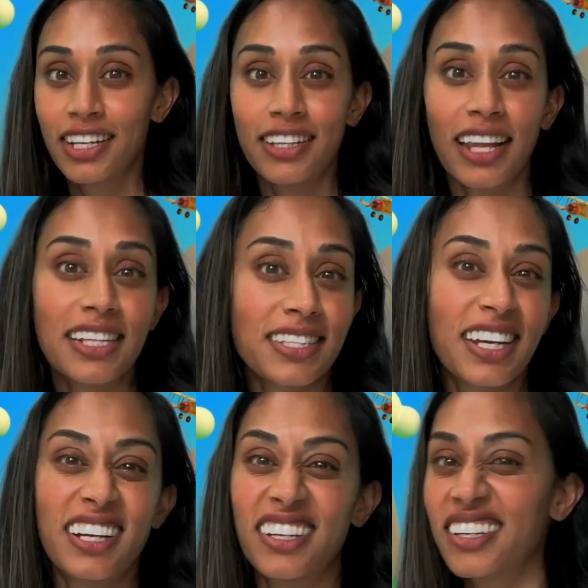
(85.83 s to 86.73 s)
Let's
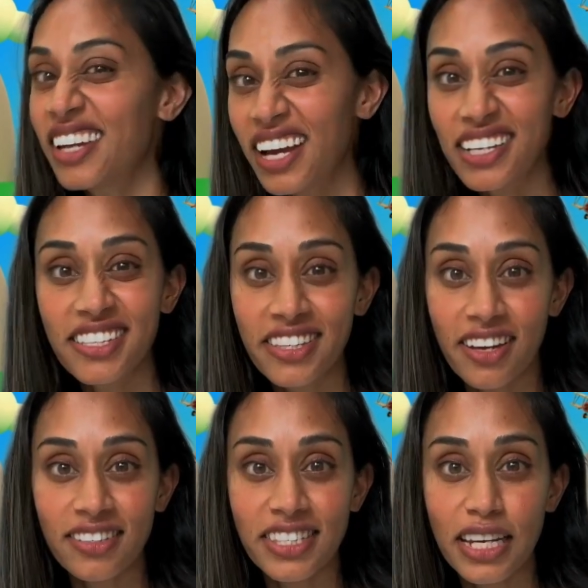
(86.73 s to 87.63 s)
take a nice
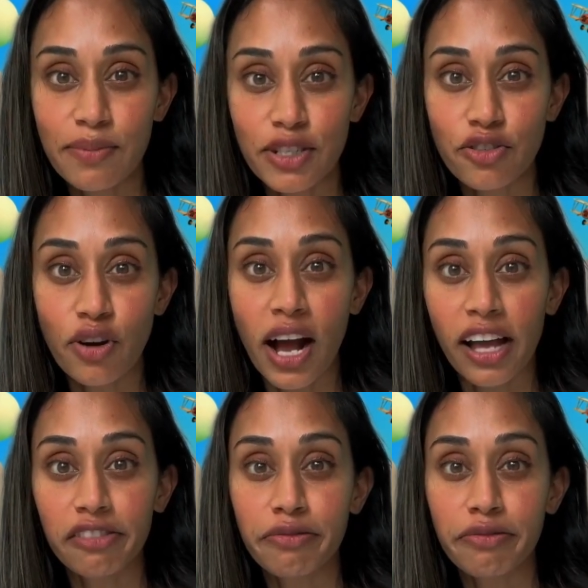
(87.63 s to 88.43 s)
long summer drive.